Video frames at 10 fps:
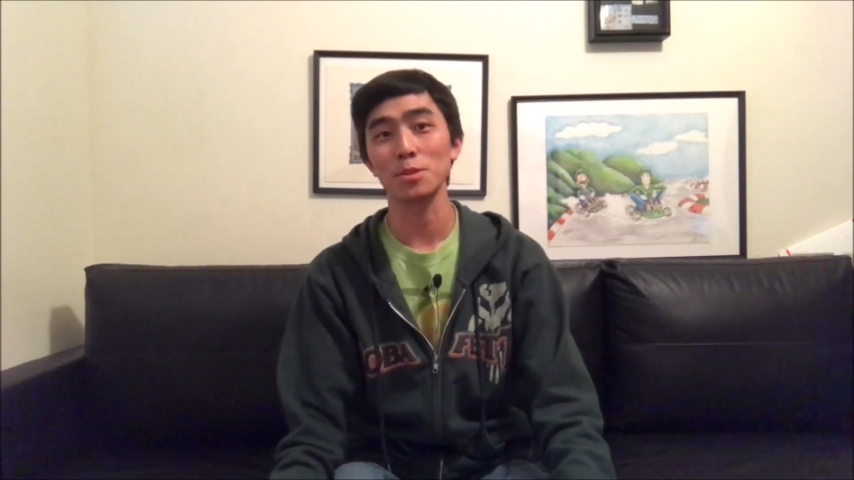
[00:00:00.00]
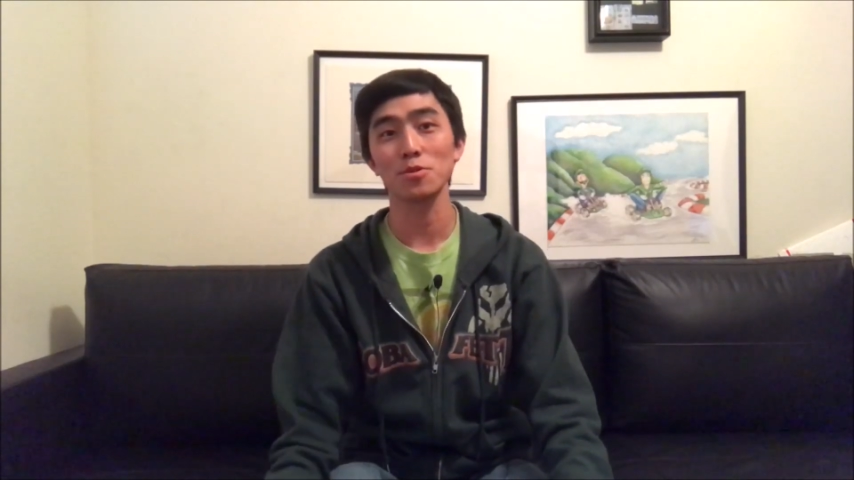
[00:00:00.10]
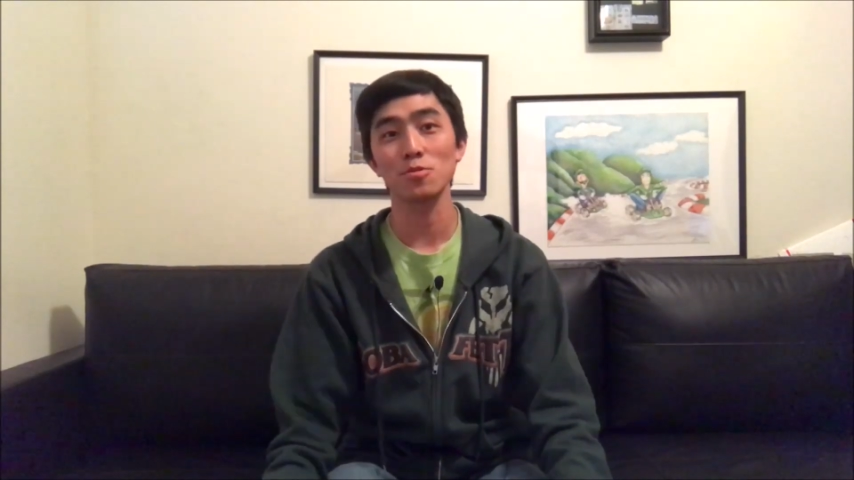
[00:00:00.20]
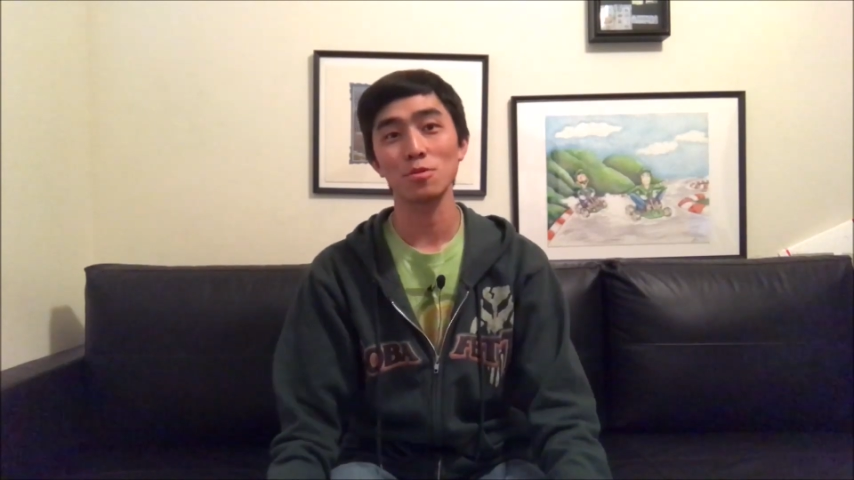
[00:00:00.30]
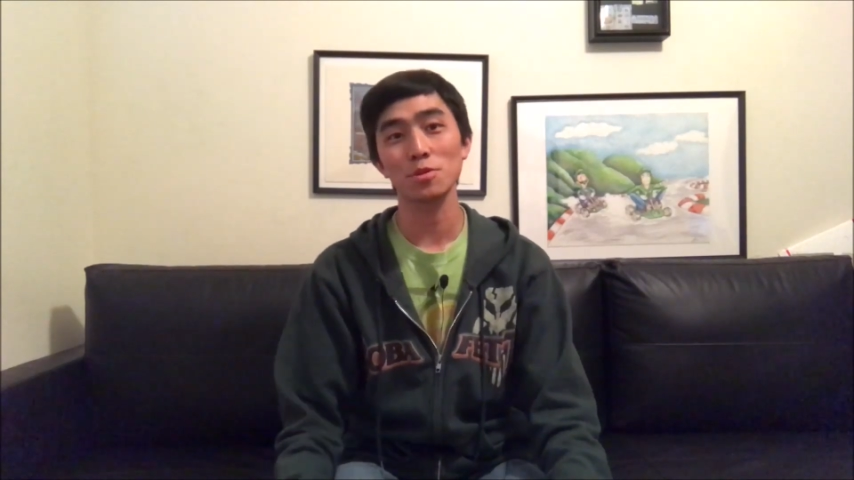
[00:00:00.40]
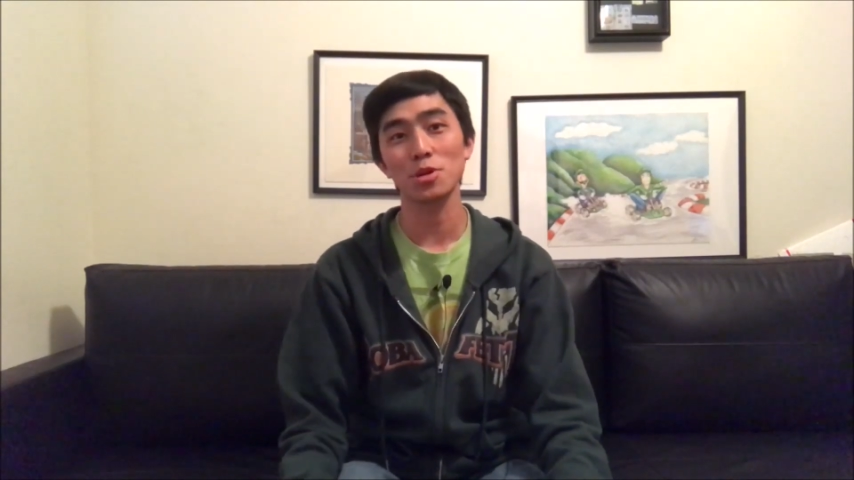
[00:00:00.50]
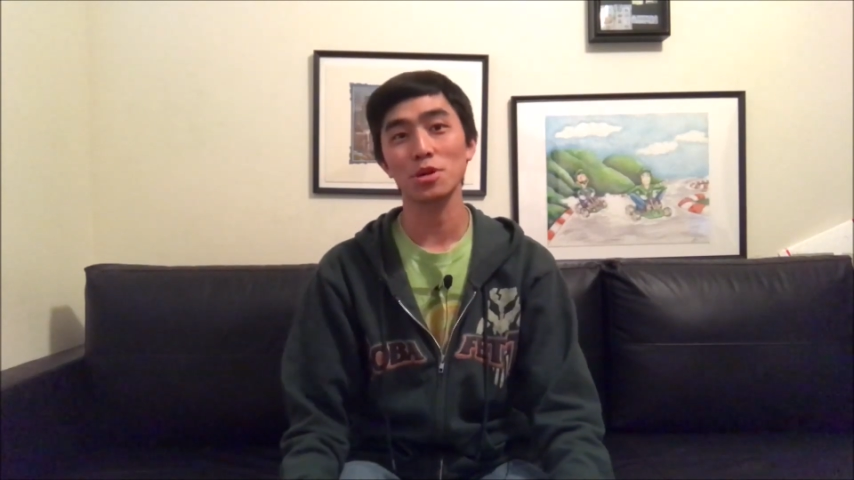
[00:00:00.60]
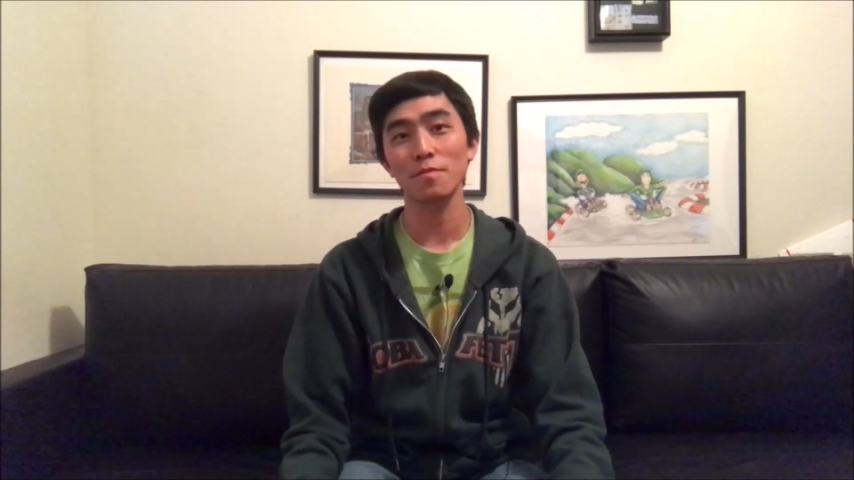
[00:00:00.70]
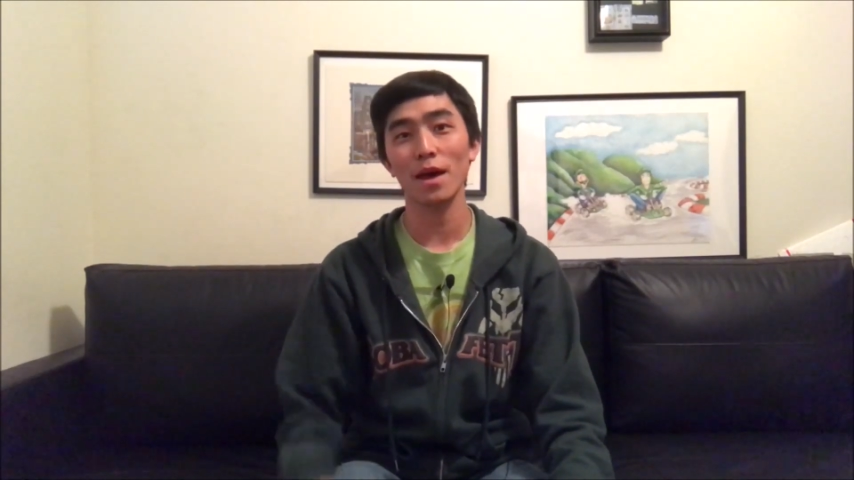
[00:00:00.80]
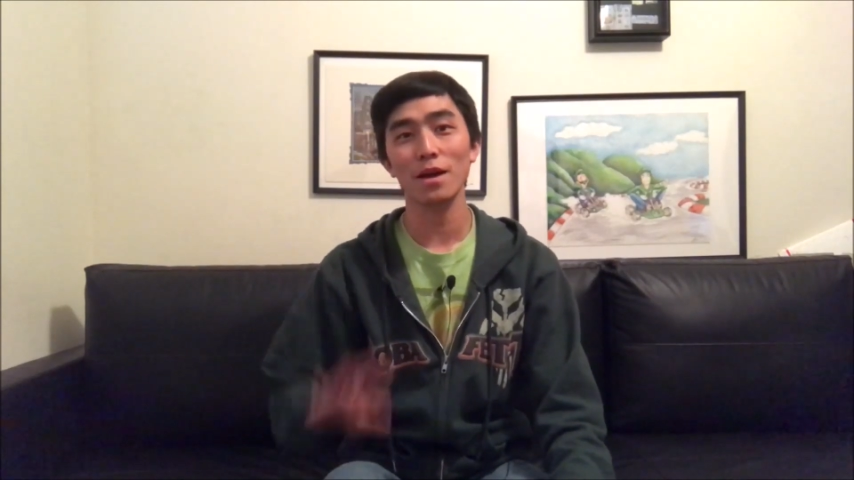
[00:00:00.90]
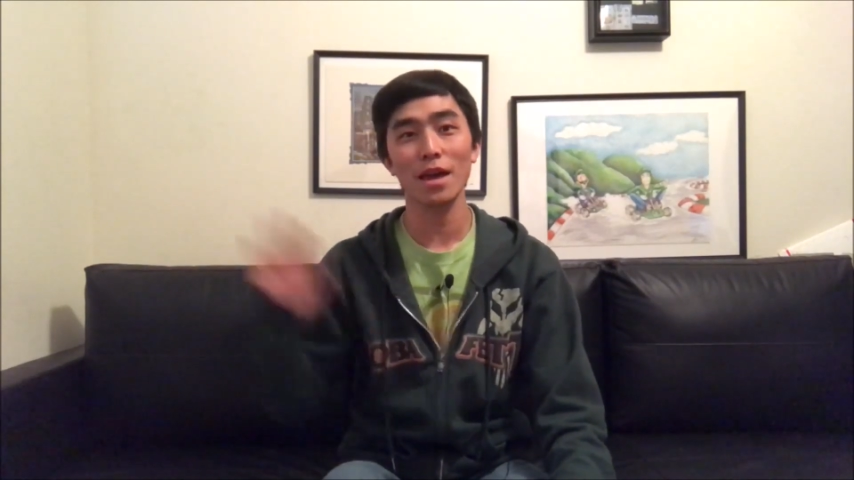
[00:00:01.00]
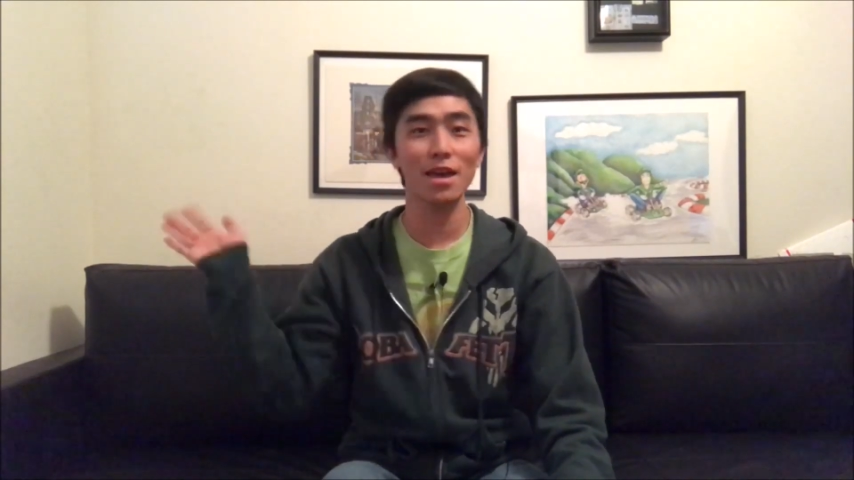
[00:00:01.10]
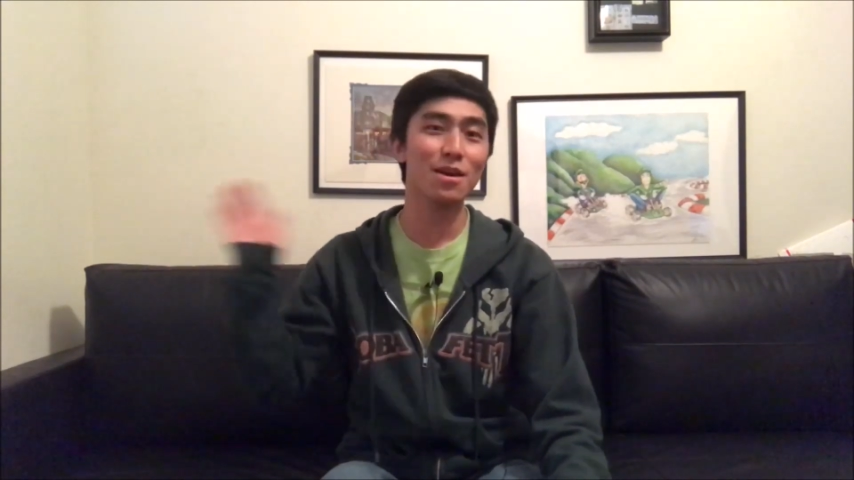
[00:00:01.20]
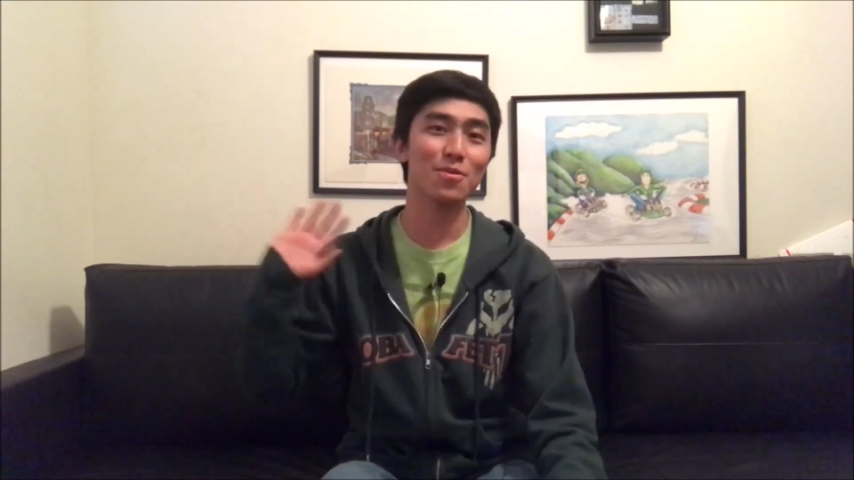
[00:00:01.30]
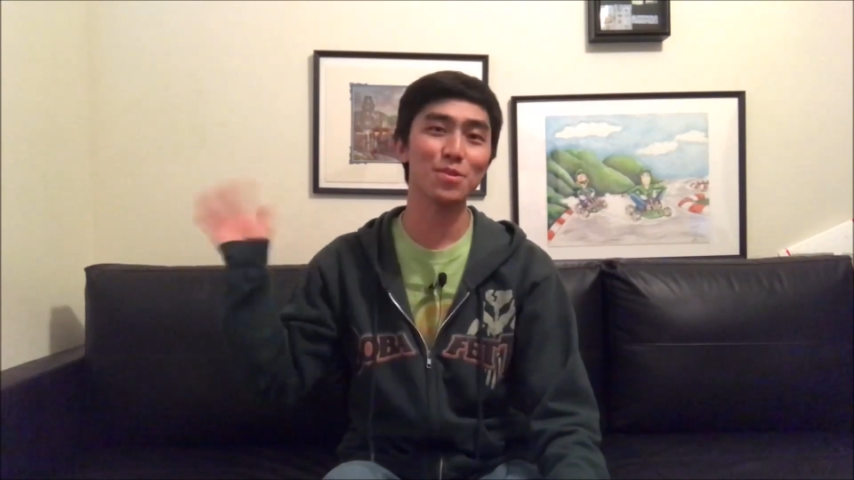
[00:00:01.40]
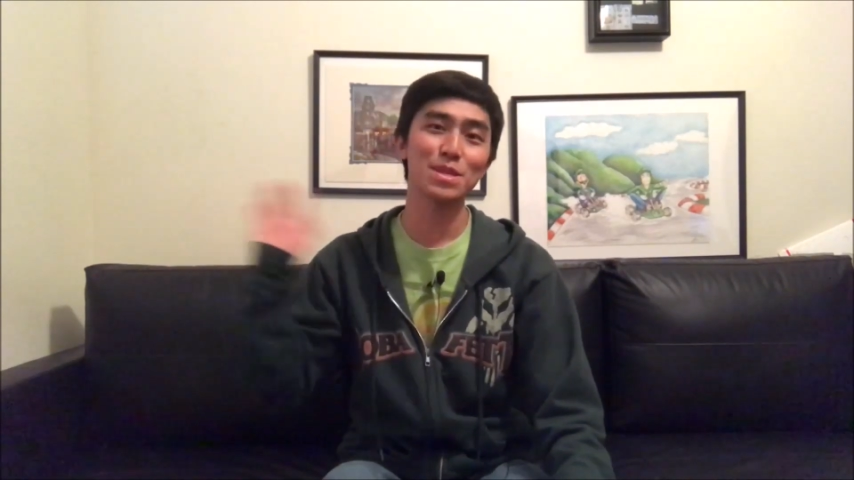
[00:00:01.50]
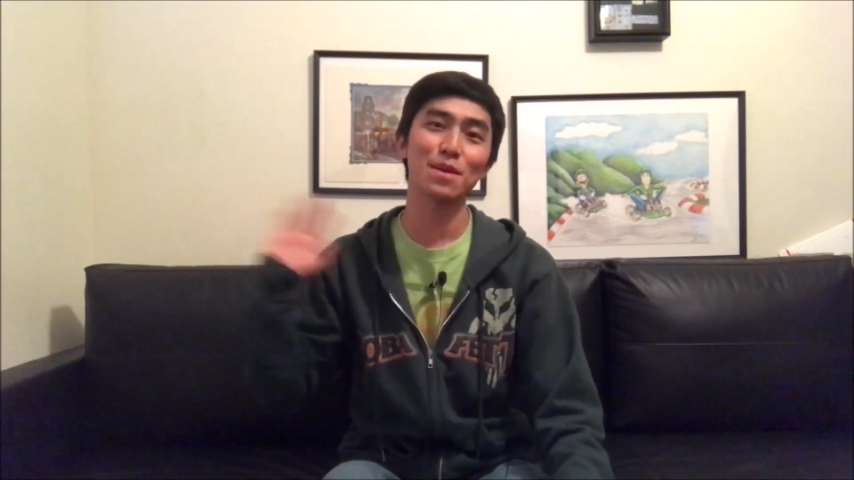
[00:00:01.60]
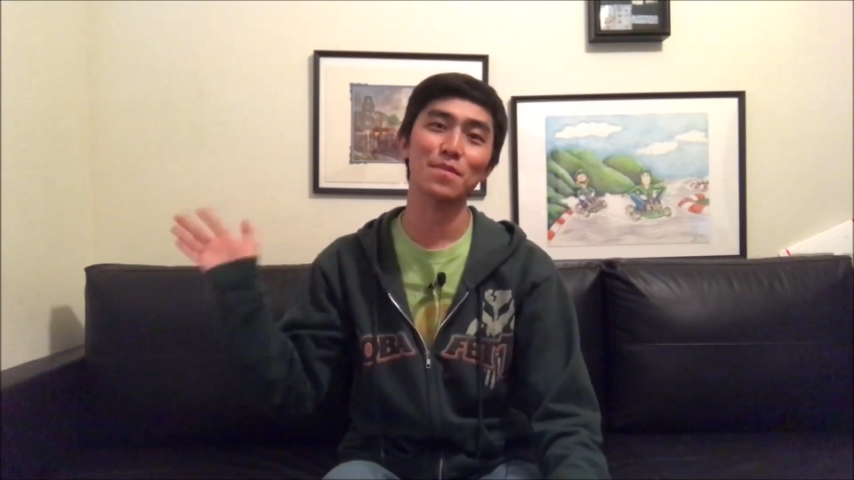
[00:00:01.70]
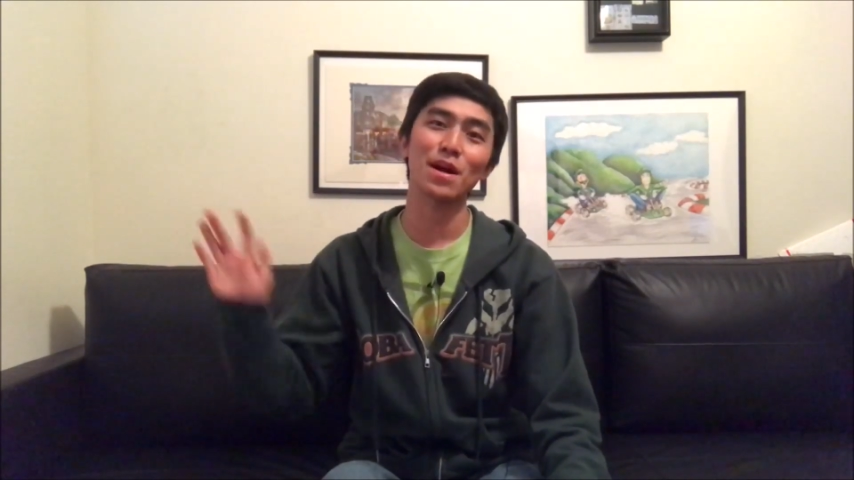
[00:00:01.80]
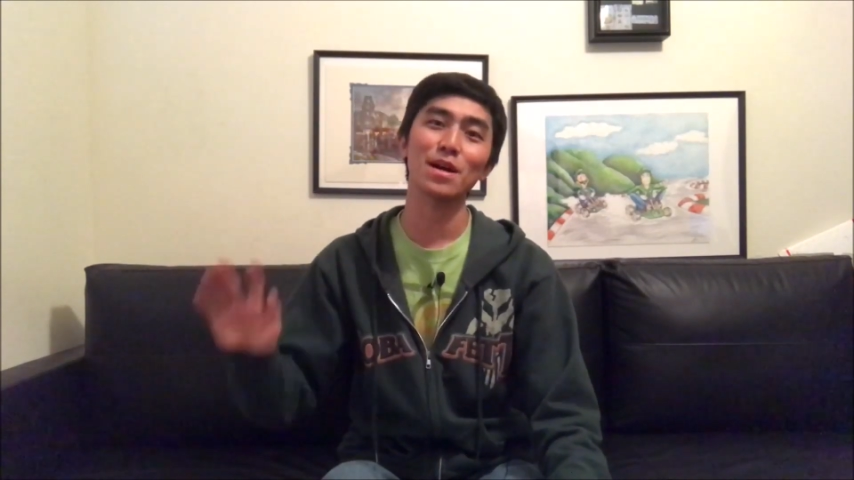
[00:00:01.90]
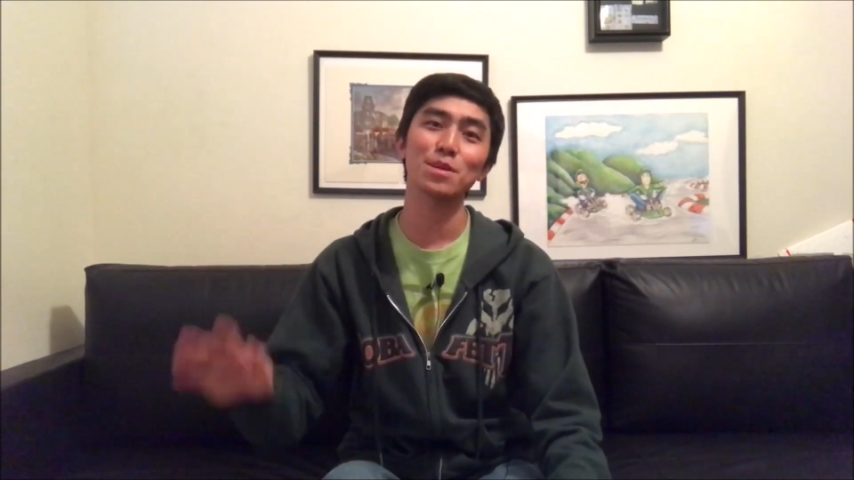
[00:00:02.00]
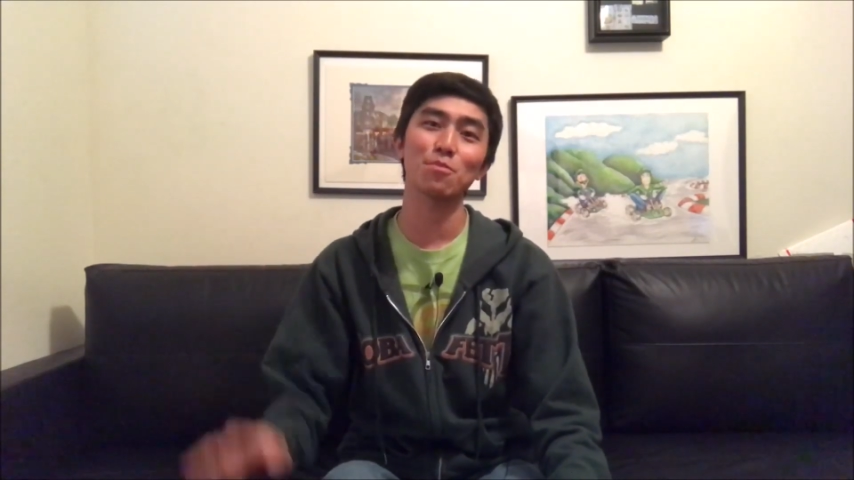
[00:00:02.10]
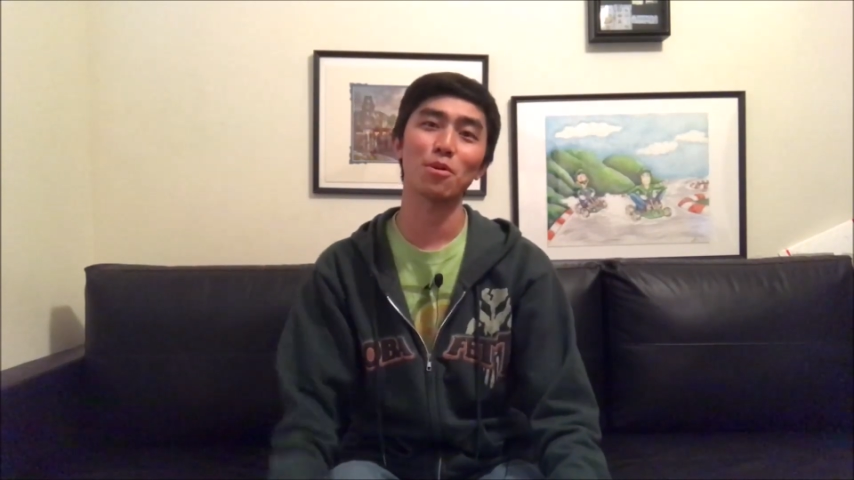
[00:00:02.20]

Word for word: If you are returning back, hey, what's up, guys?